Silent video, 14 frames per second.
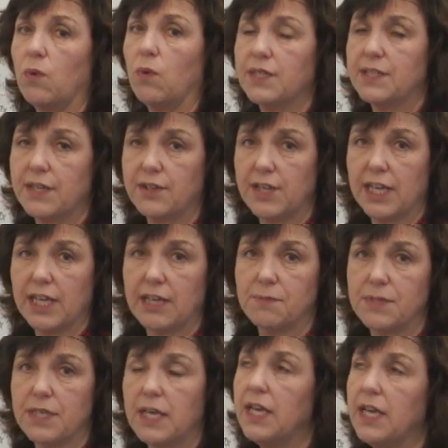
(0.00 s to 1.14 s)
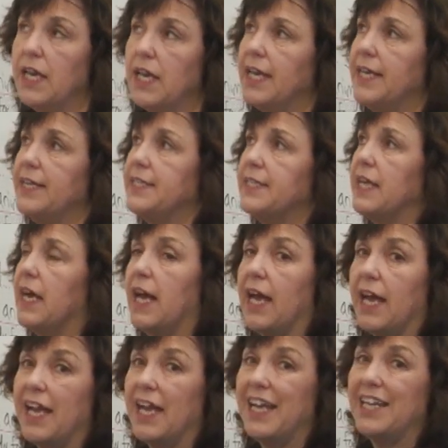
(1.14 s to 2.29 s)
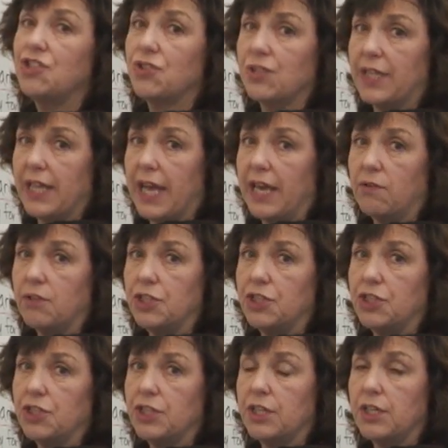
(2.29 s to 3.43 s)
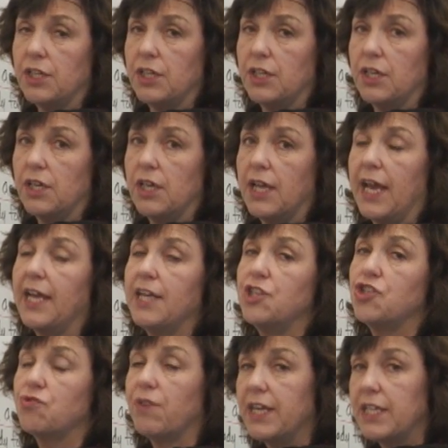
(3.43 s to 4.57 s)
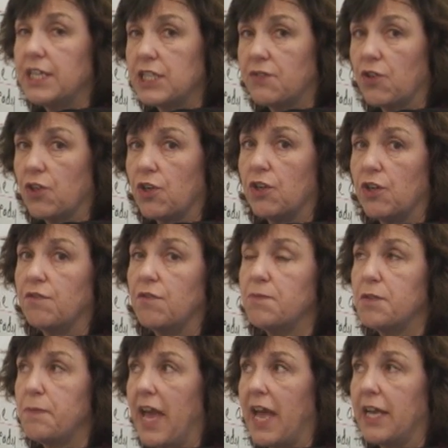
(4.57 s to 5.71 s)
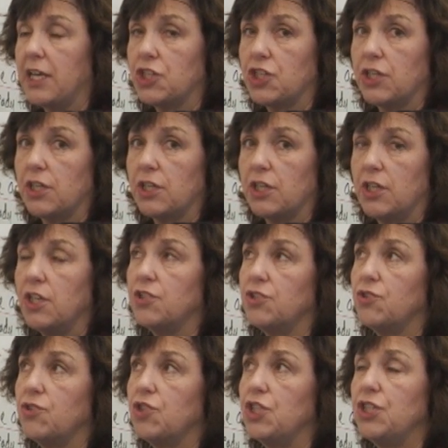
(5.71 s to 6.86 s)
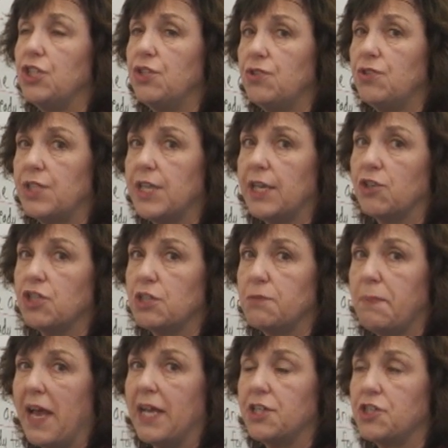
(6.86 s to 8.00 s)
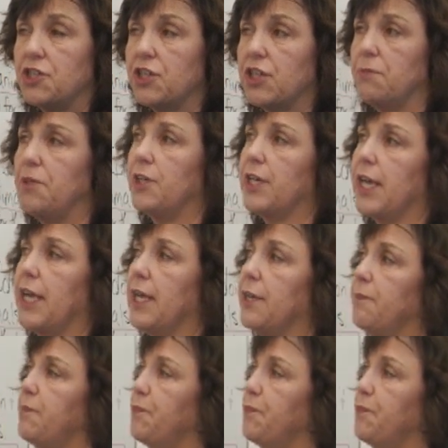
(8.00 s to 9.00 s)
was their names is interlanguage and transfer from Spanish. So she's using her Spanish to communicate.